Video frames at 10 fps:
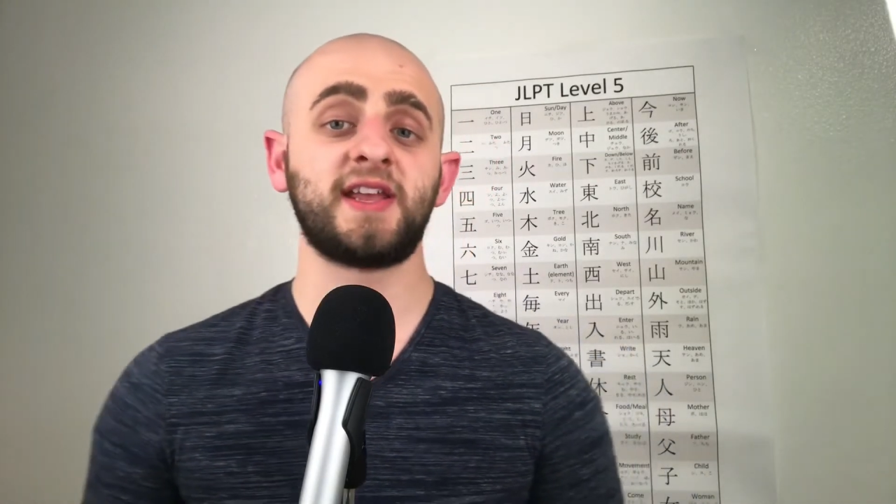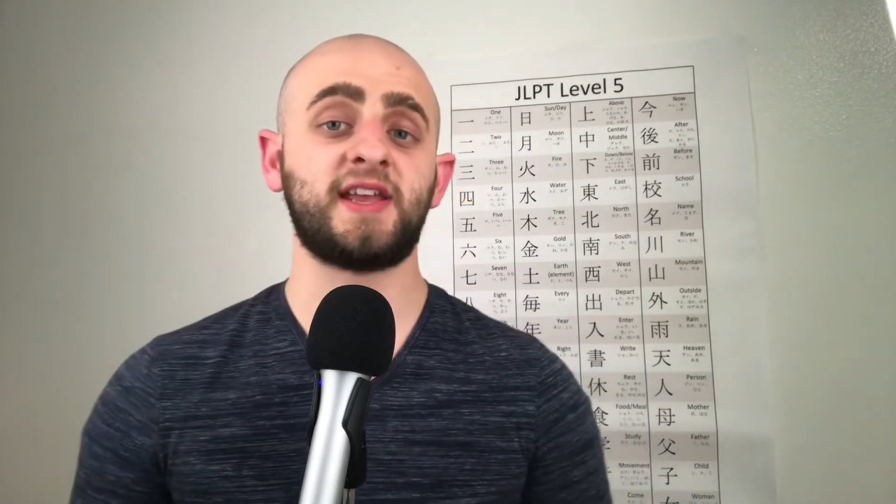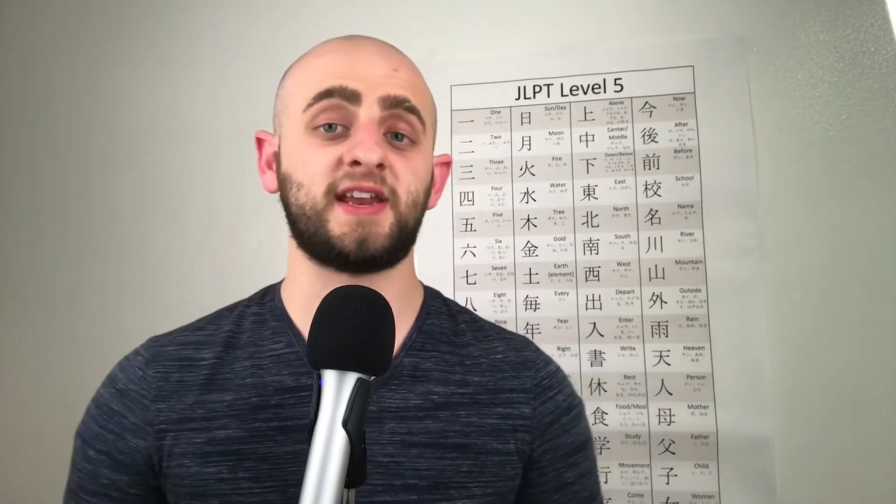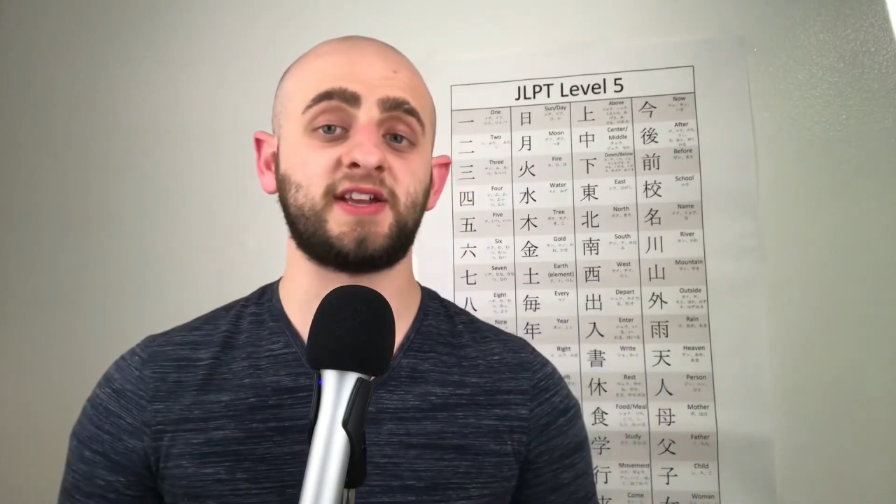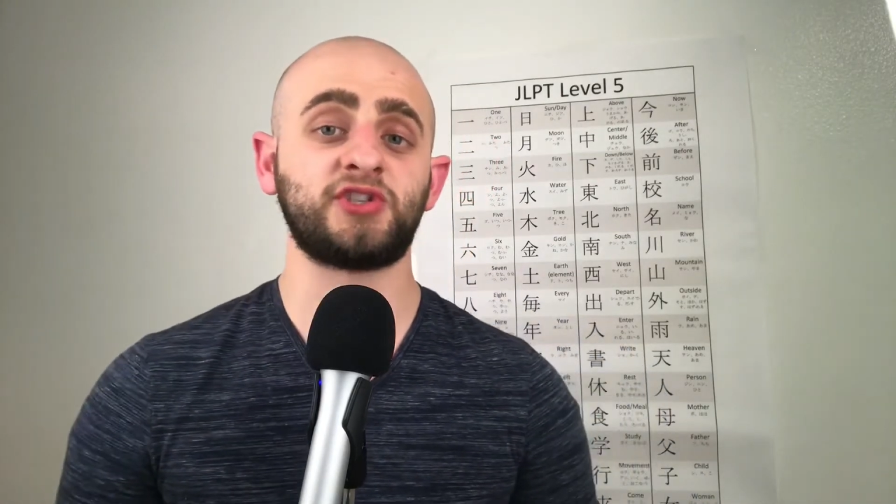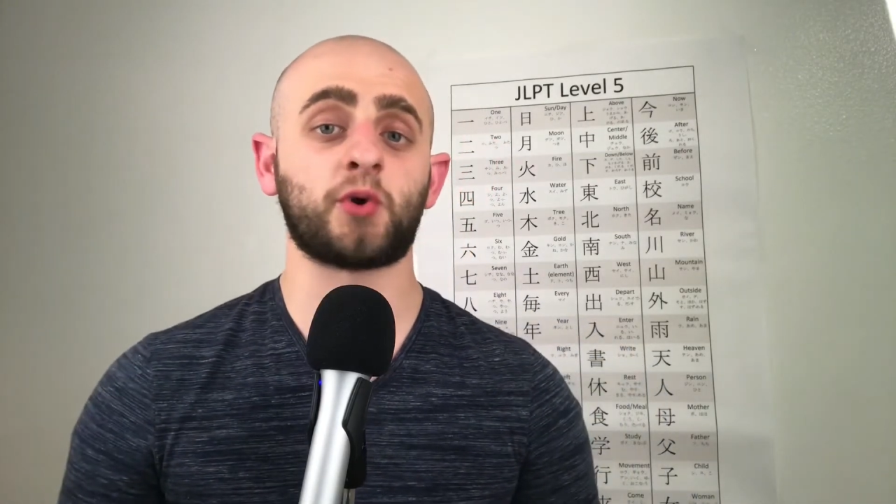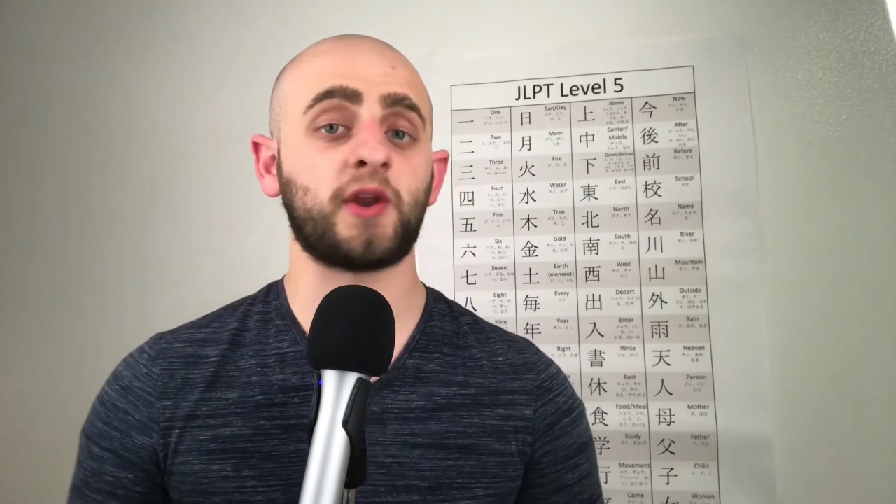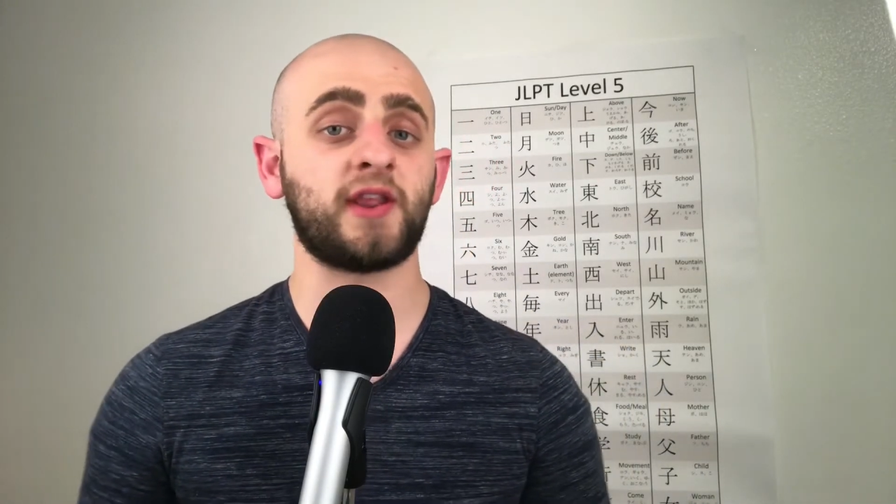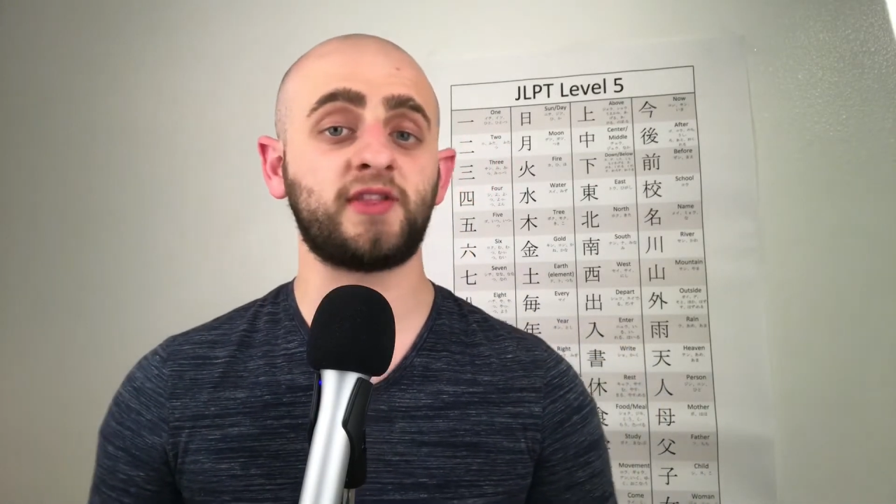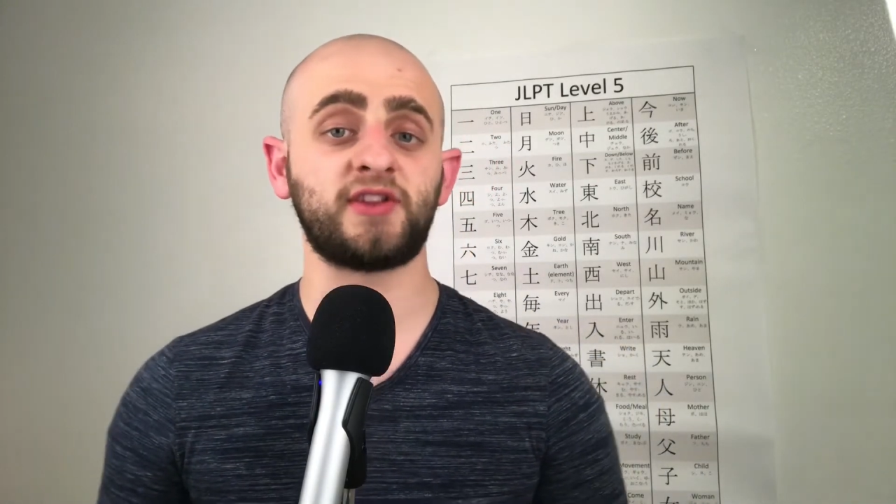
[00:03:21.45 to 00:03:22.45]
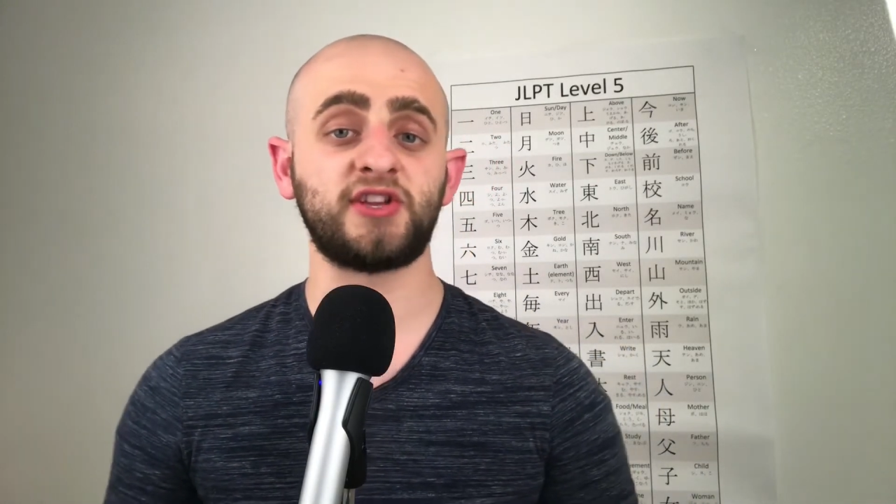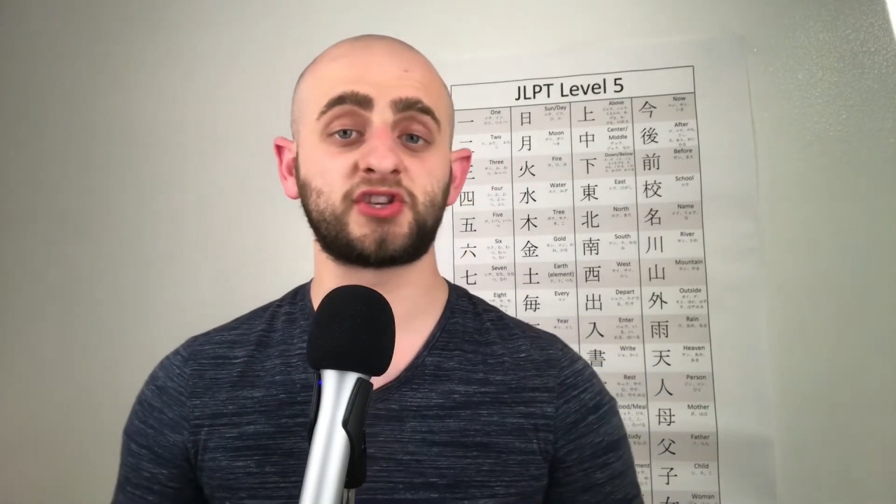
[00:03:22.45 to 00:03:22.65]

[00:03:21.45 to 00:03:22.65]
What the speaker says: joining the